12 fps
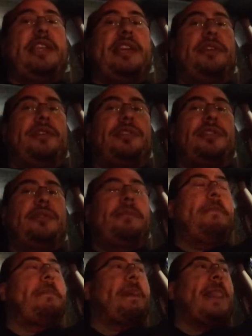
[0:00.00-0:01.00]
the years.
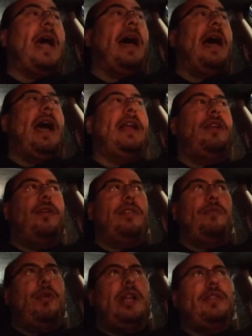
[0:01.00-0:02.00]
I know
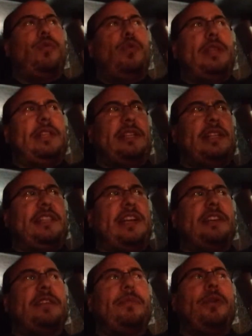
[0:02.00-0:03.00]
the one with the
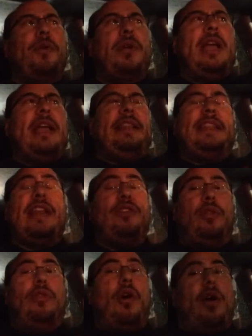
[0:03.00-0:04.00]
deductible, they
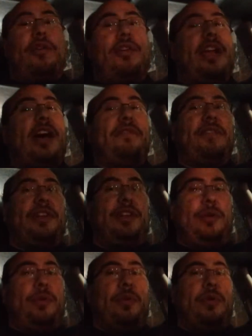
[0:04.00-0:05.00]
no longer cover
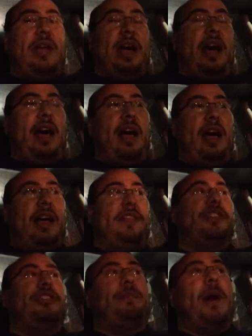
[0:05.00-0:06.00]
you on
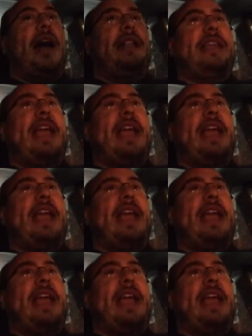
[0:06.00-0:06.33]
the spot.